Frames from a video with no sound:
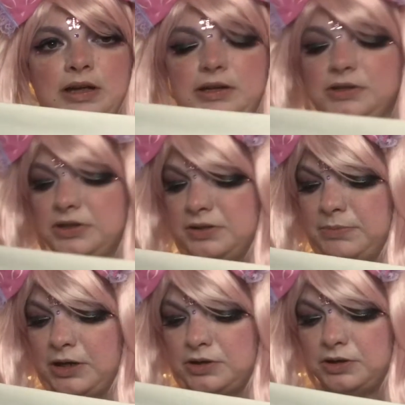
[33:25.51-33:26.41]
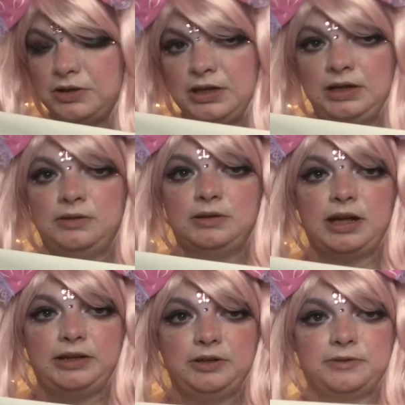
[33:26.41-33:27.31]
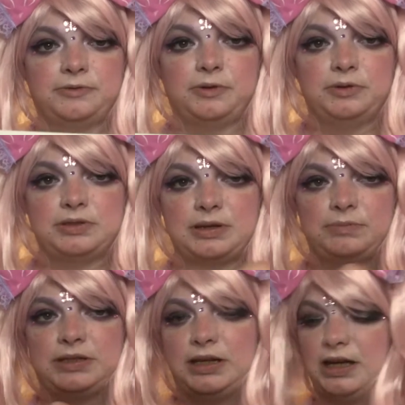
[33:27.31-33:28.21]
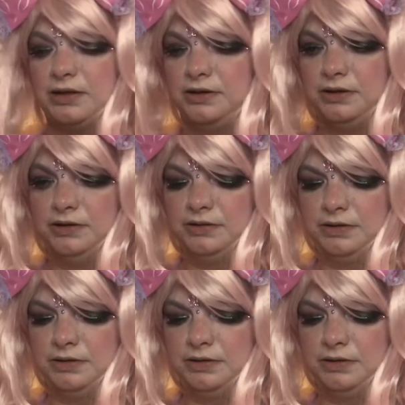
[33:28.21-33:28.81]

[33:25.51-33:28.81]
you just make sure that you line your folds up together,